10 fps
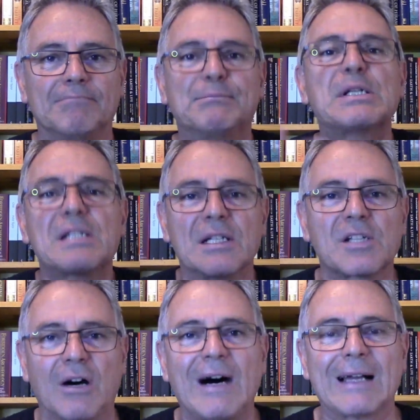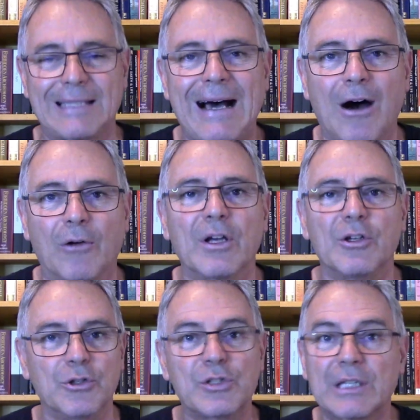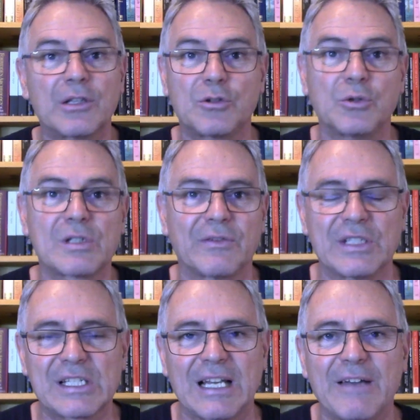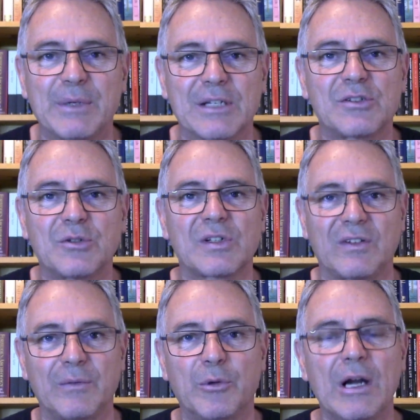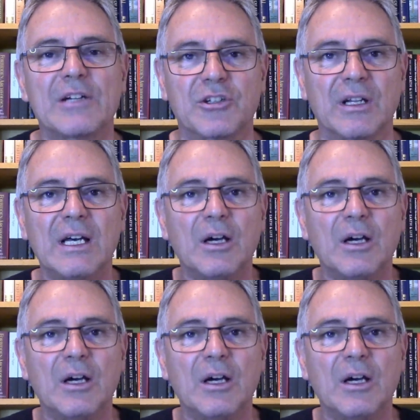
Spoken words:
business of our town, using the tools of enslavement as tools of liberation,